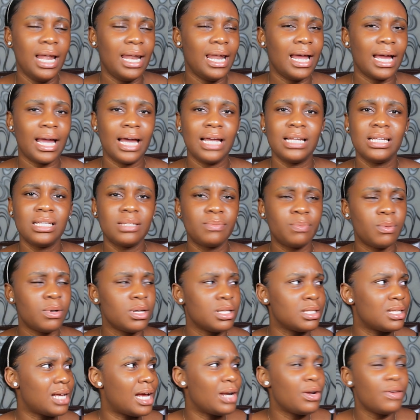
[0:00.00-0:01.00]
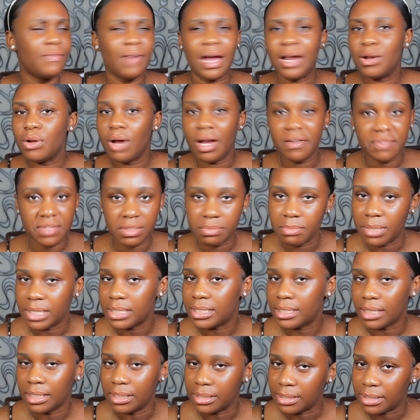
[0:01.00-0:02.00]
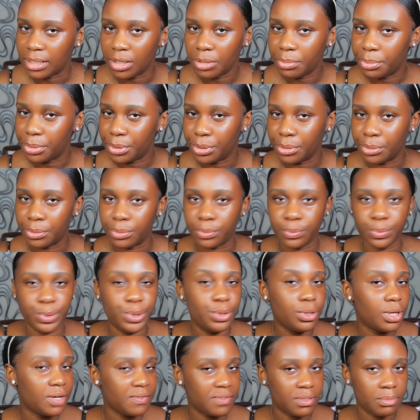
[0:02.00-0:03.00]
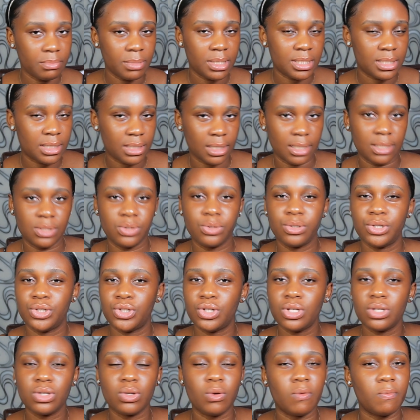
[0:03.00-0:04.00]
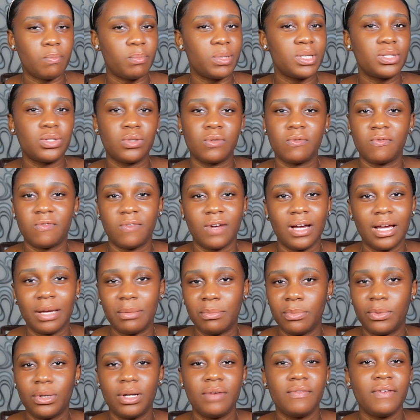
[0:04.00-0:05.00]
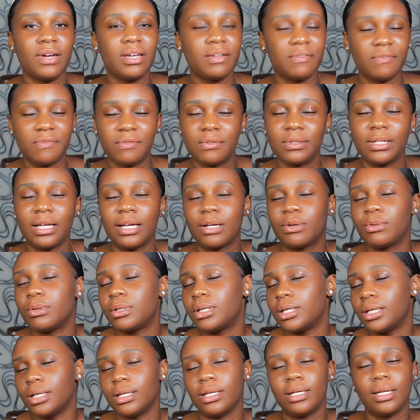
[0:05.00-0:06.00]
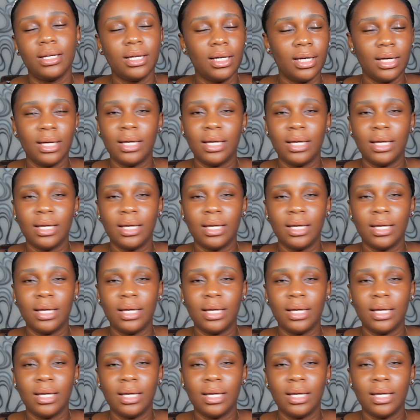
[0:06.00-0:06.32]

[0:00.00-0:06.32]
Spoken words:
Like, at this point, I don't have semesters. I hope you know. We don't have semesters. So it's just based on vibe. Whenever you feel like, okay,